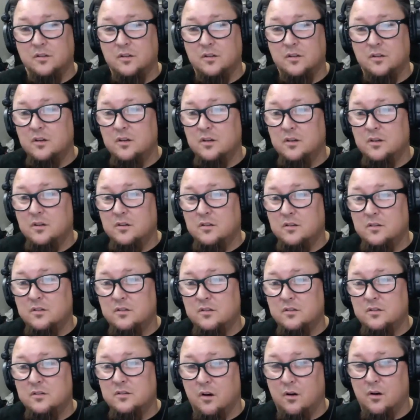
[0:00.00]
Yeah.
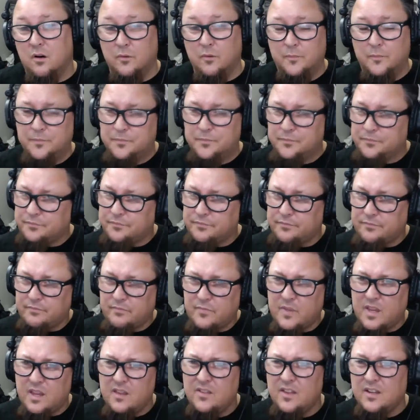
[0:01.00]
So
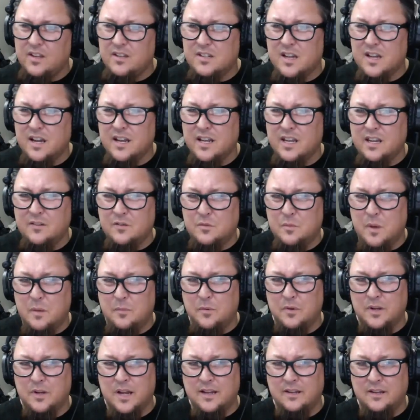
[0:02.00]
that just kind of gives
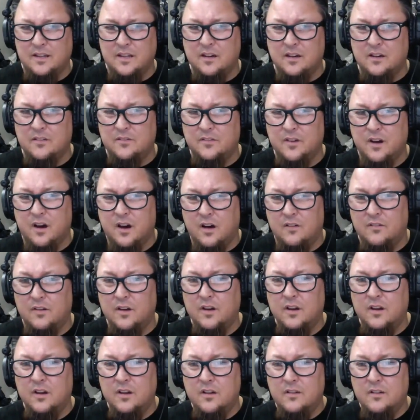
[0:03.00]
people an idea of
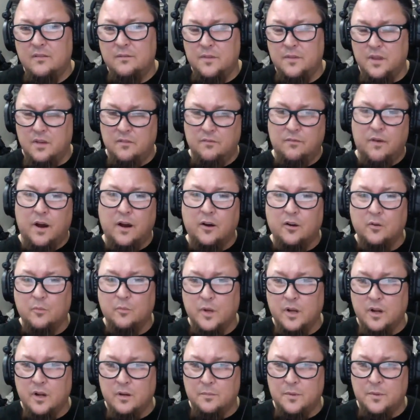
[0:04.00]
the
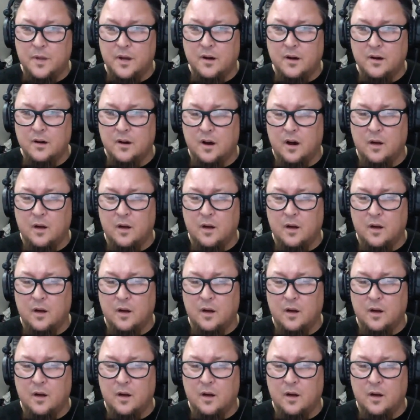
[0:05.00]
environment up there.